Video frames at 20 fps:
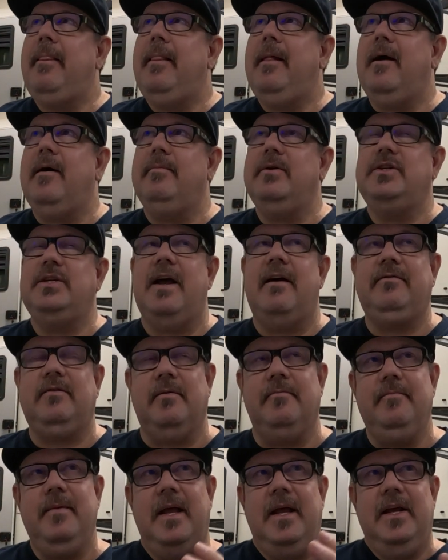But you have
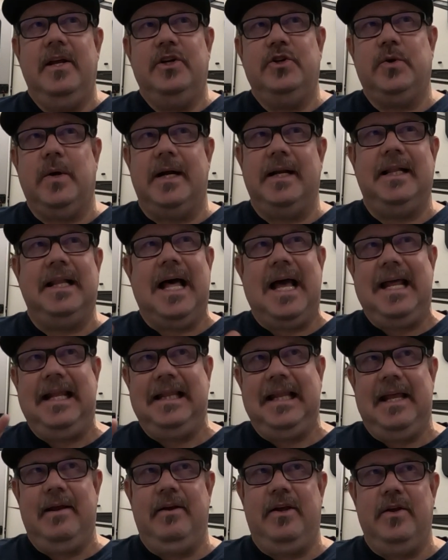to tread
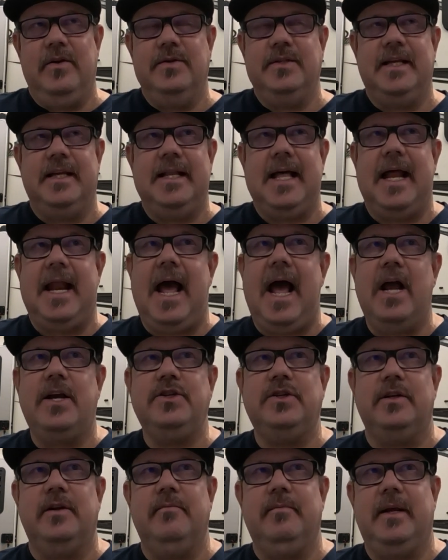lightly using that
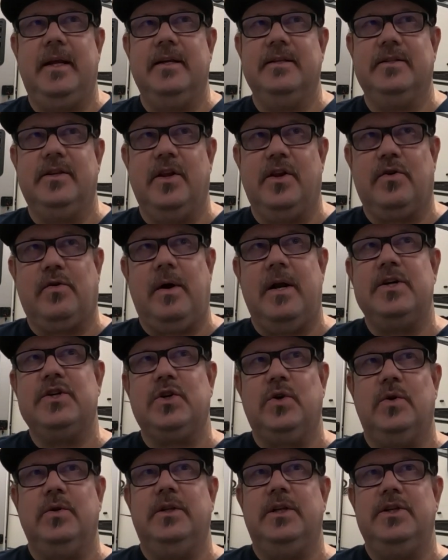action, because the
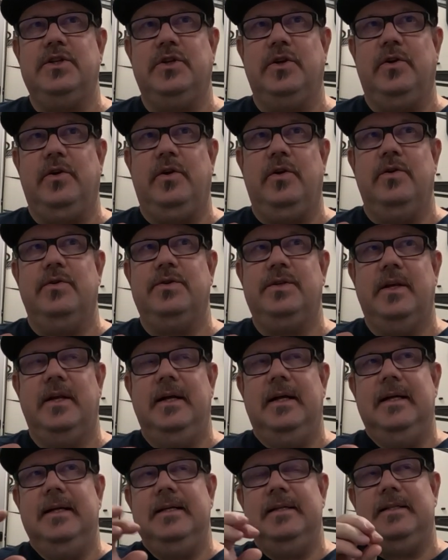threshold that you use
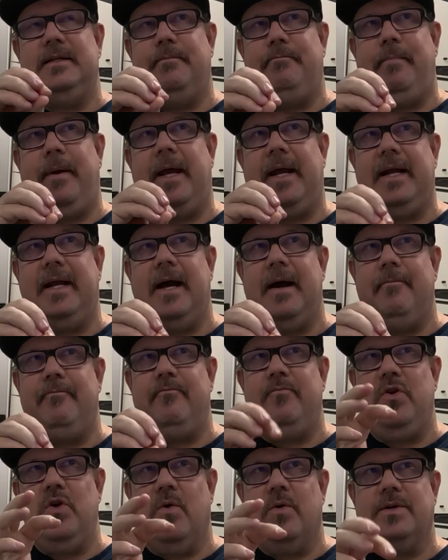to pick
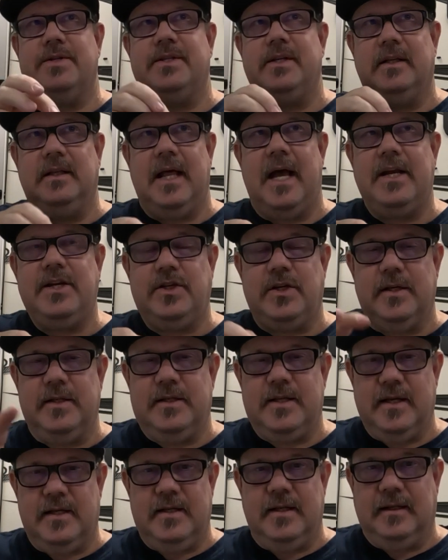up your selection
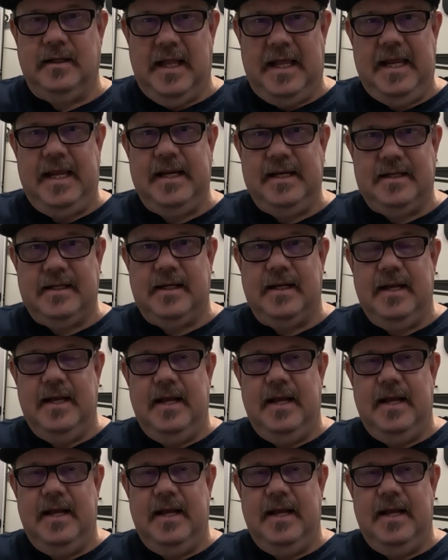to delete,